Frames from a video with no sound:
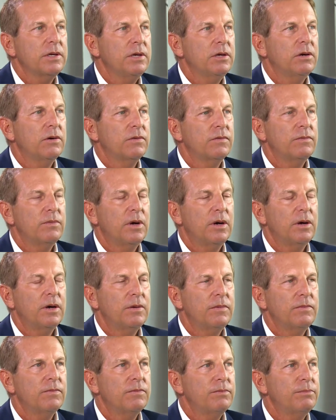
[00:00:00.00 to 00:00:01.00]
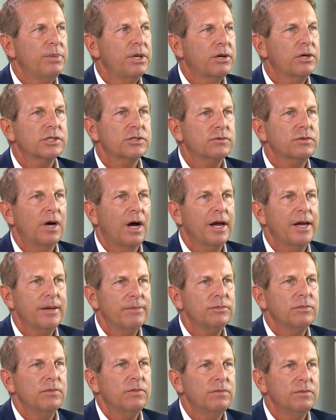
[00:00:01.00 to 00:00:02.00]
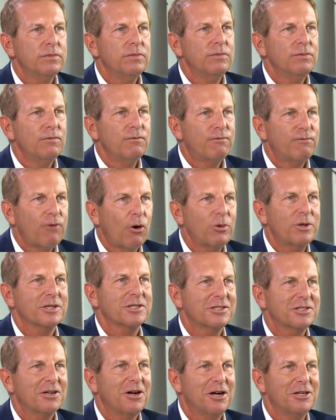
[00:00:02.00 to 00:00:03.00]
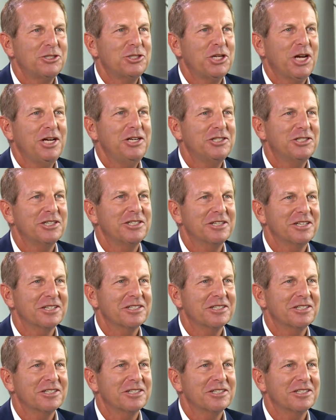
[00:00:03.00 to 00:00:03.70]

you know, because I am focused on changing